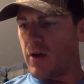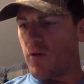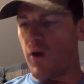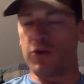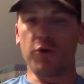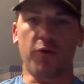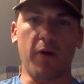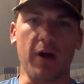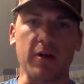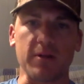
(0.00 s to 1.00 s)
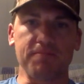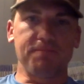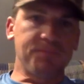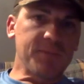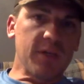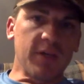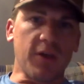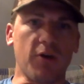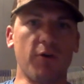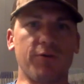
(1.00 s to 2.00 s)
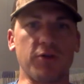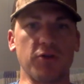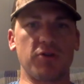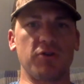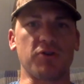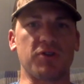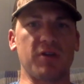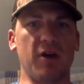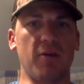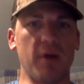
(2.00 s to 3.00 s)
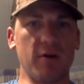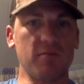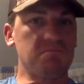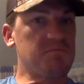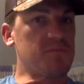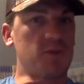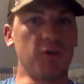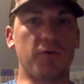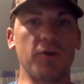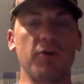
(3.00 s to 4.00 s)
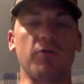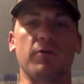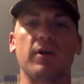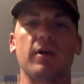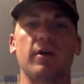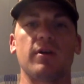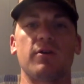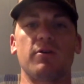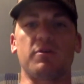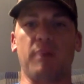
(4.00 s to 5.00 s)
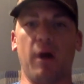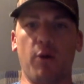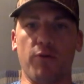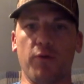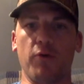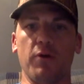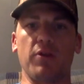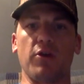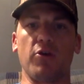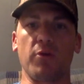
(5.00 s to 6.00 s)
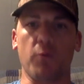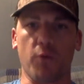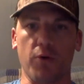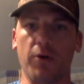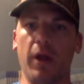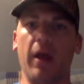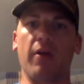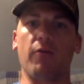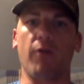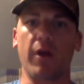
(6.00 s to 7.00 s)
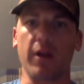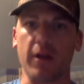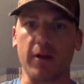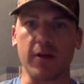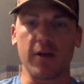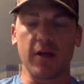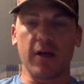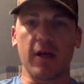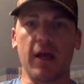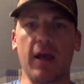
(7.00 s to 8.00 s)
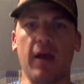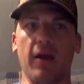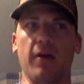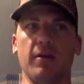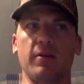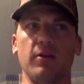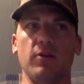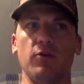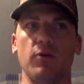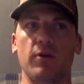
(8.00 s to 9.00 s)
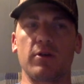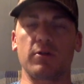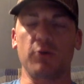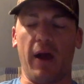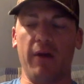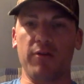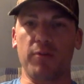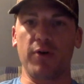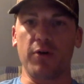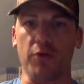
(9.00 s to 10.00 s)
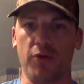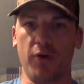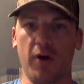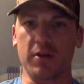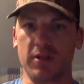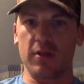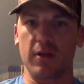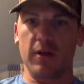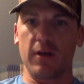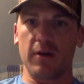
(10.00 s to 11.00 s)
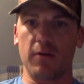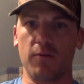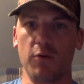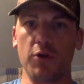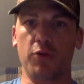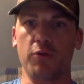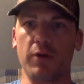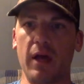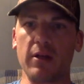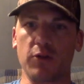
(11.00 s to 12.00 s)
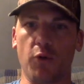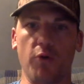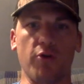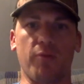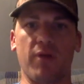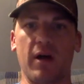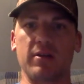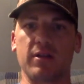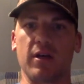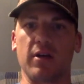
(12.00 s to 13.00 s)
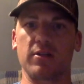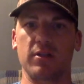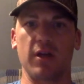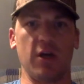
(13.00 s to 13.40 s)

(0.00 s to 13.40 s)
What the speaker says: Write to a friend. If you choose to use snail mail, good for you. There is powerful in the human word and writing, and because you have to put your thoughts really through an editorial process.